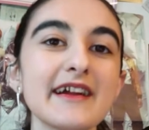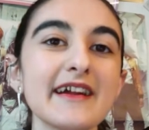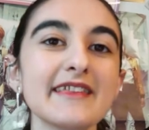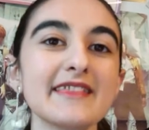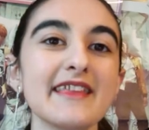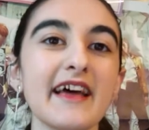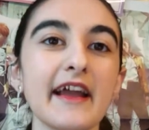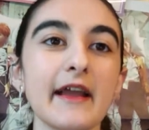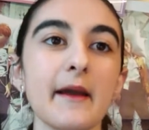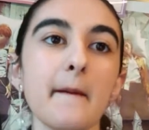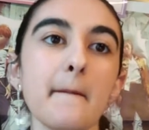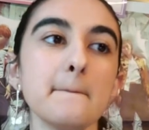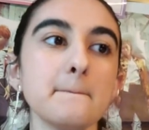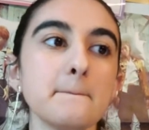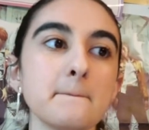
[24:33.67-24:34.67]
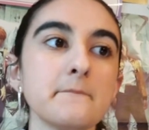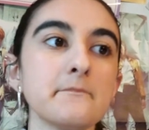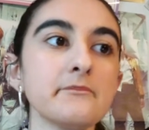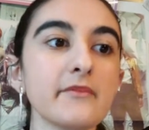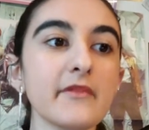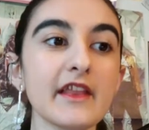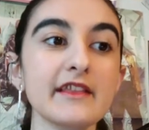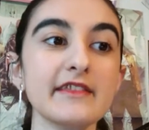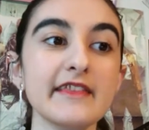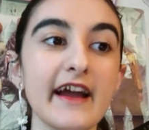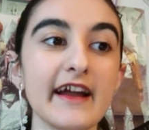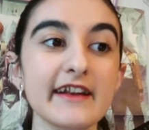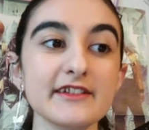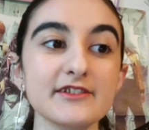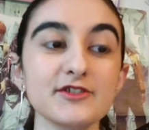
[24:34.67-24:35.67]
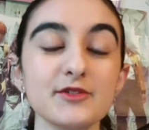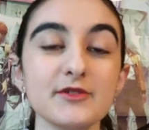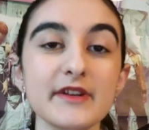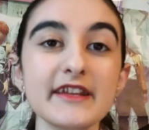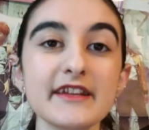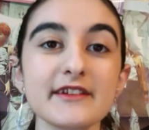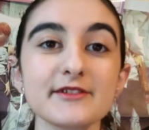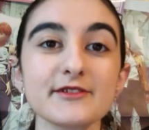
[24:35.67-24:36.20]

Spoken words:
and like not as unique.